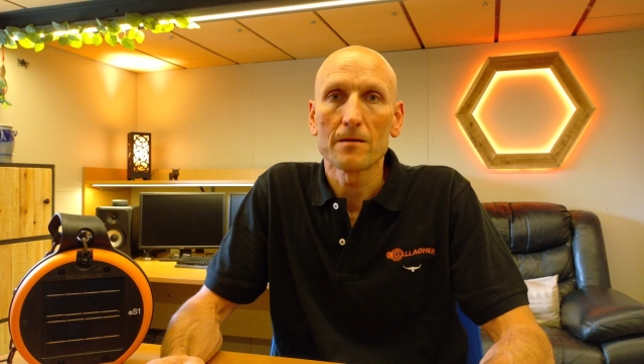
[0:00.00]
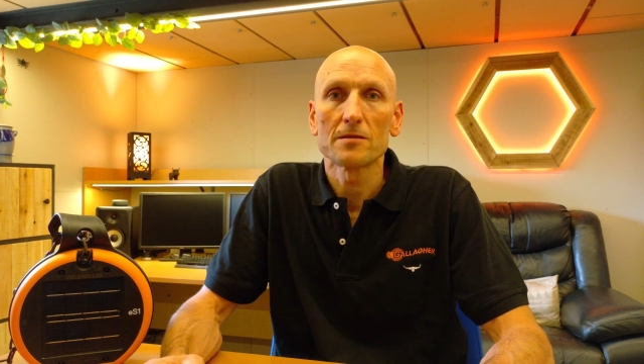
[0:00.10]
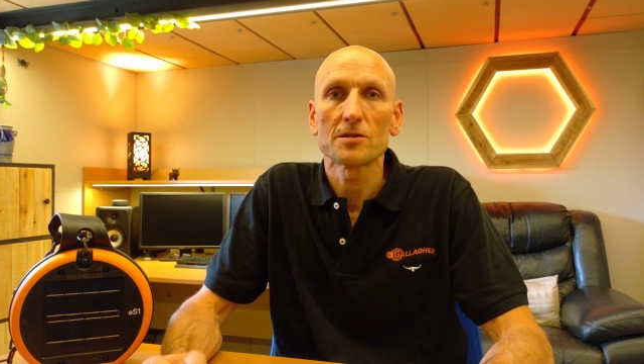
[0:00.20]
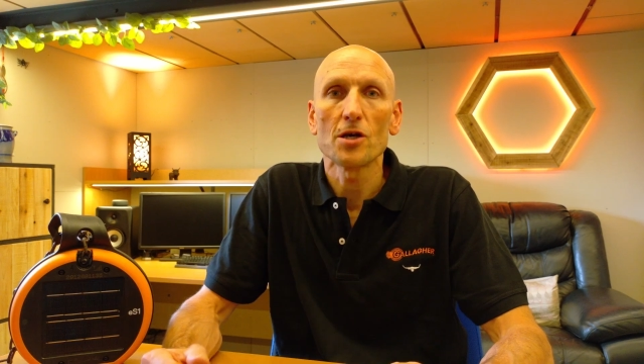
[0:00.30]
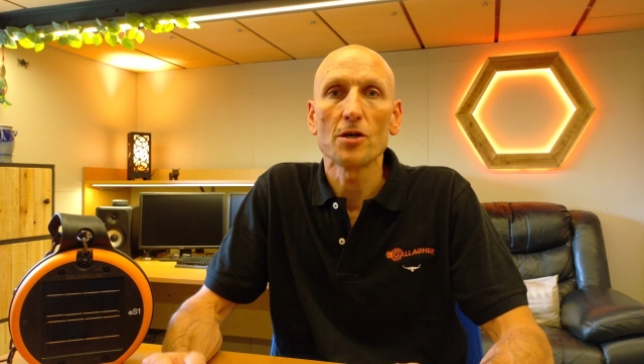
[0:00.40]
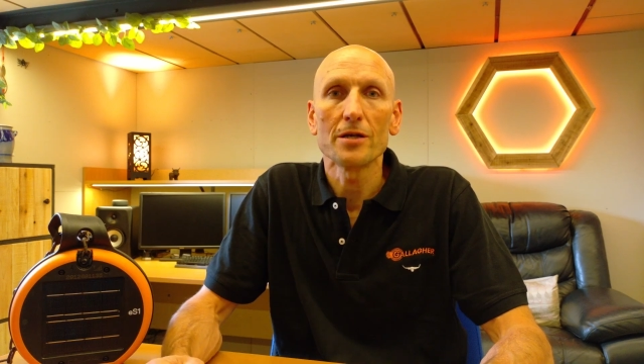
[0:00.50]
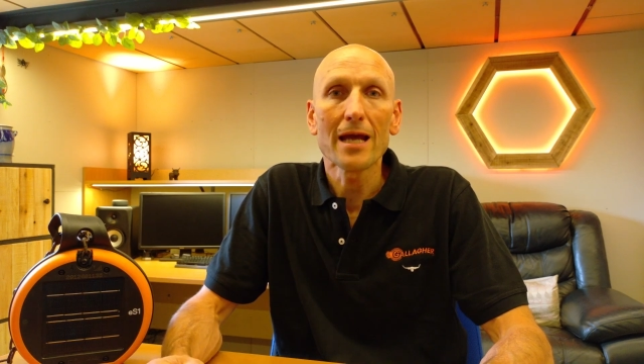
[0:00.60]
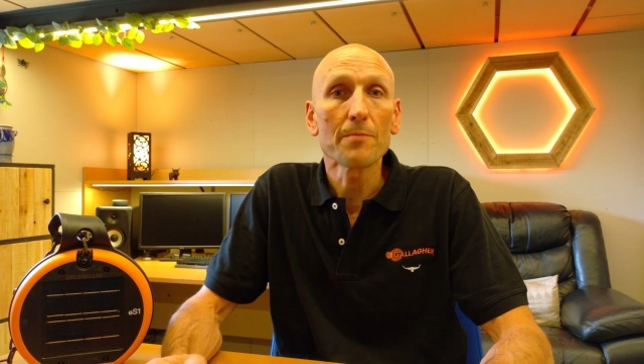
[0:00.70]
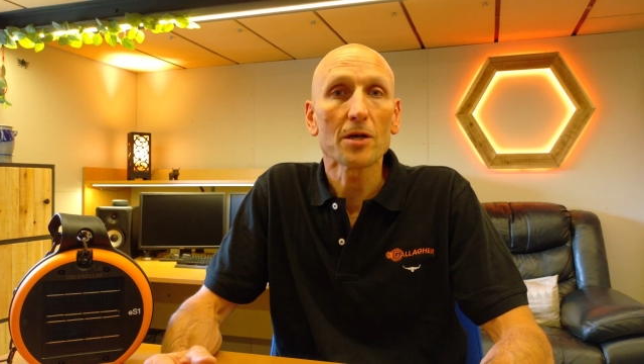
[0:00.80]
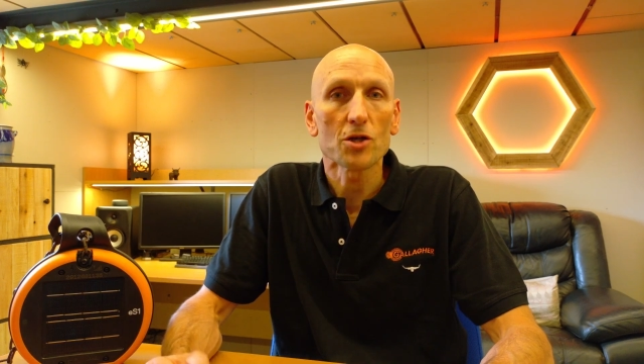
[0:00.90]
So now
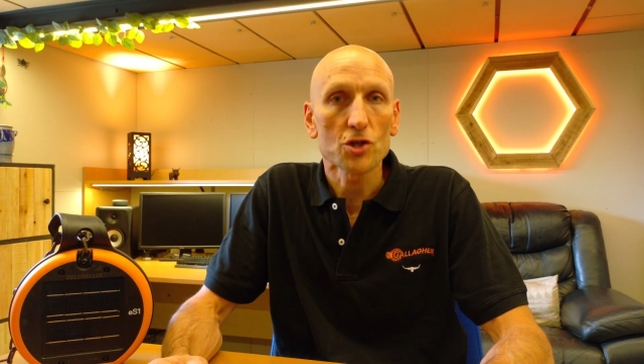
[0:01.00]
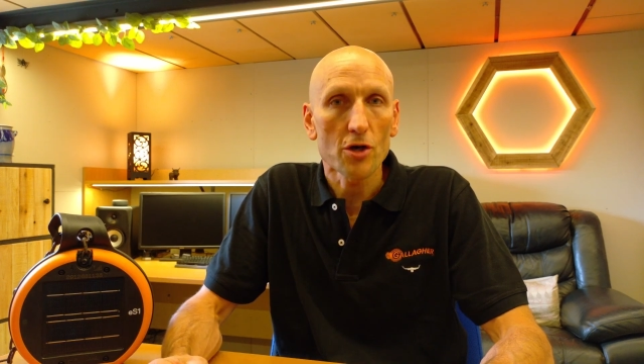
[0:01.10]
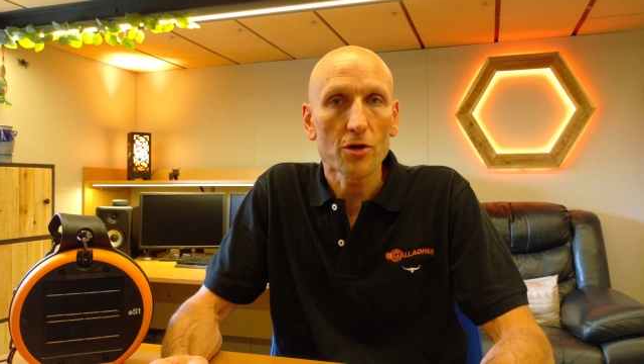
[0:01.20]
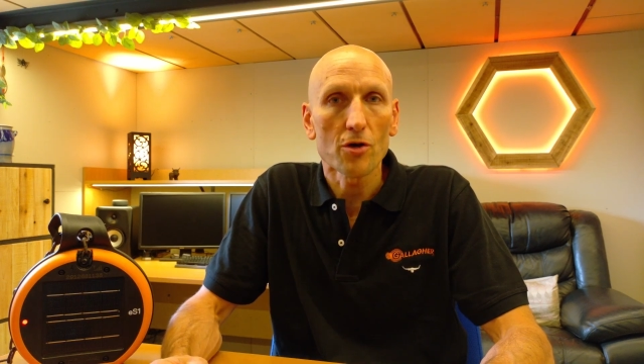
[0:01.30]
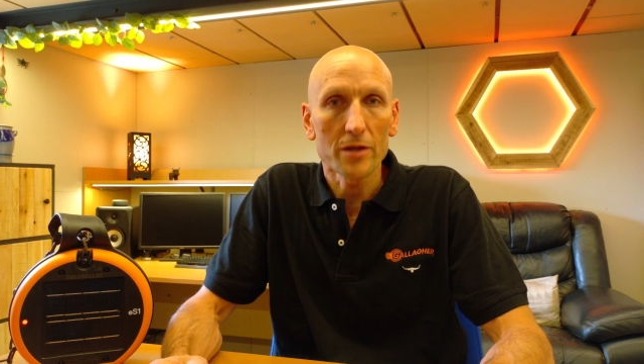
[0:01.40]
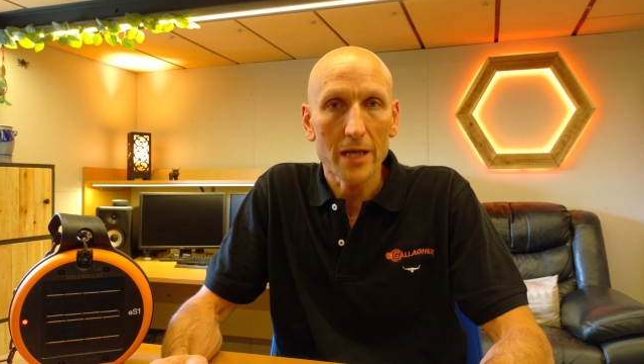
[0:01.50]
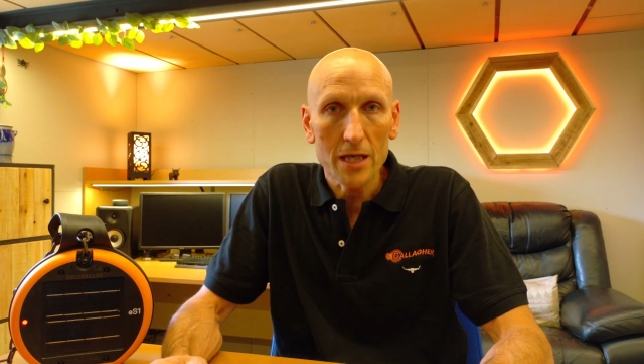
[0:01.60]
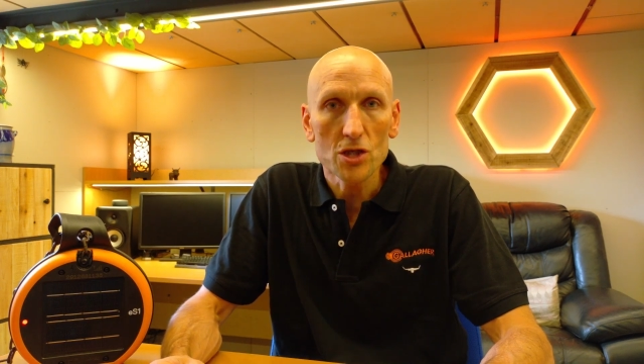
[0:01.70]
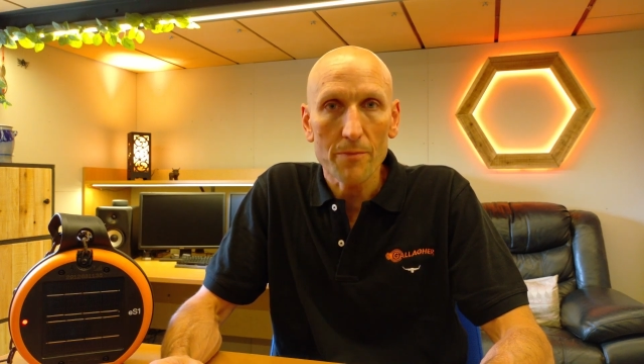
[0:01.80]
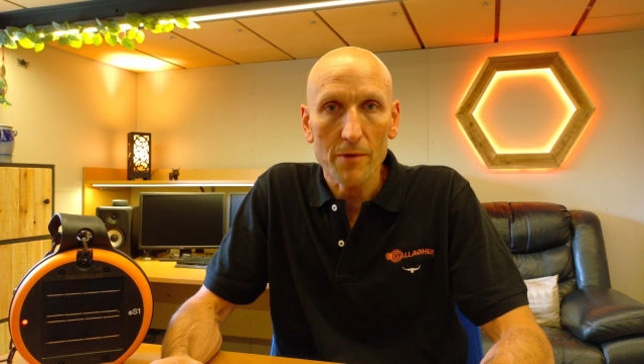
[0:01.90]
I'm going to show you on the
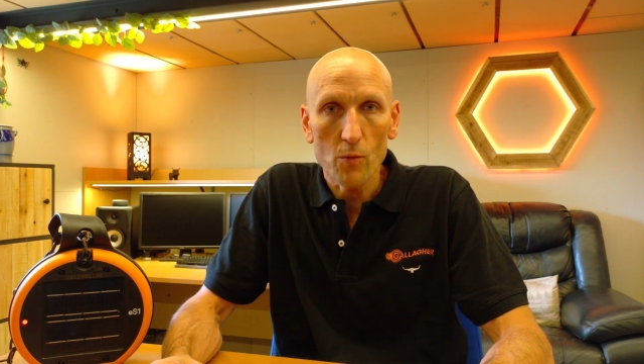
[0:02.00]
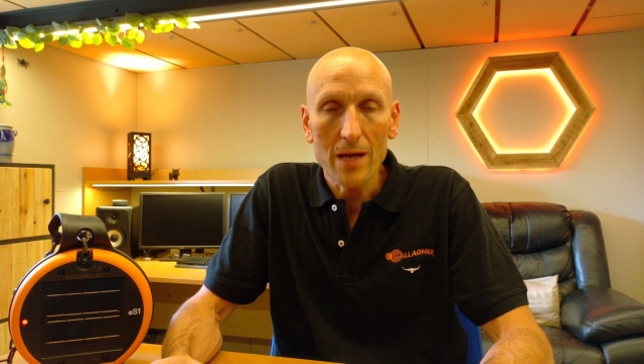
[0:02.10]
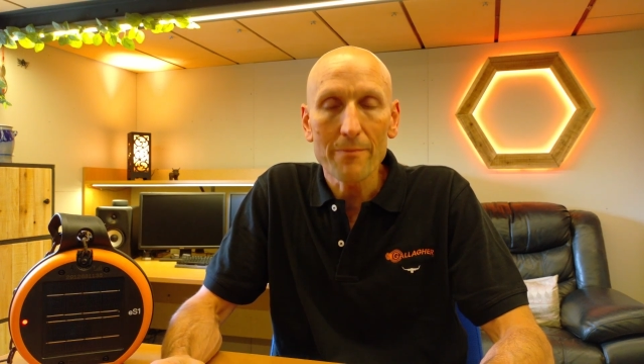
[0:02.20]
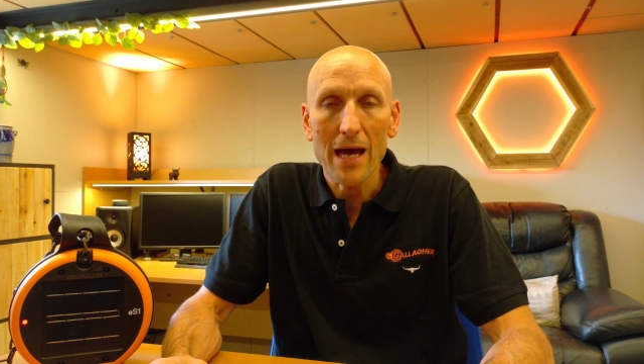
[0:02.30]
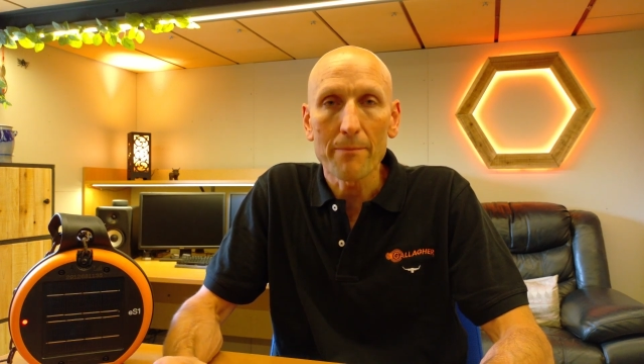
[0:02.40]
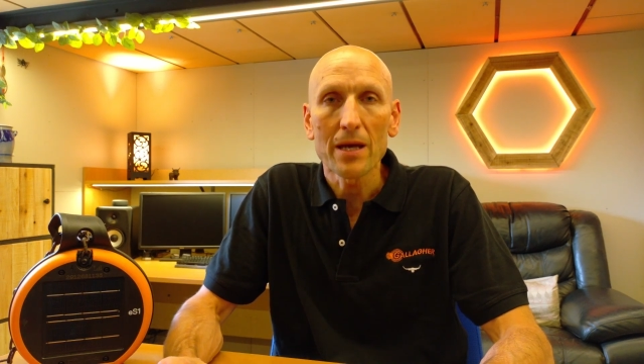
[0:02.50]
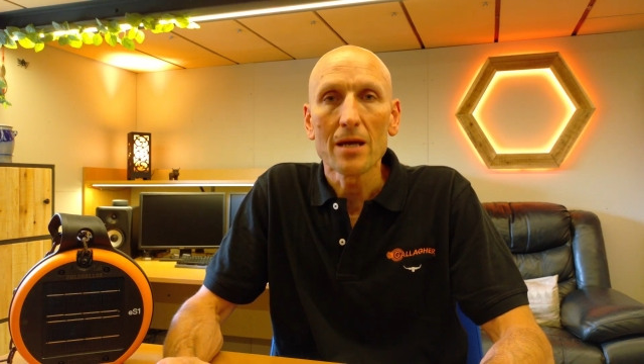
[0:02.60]
eShepherd web app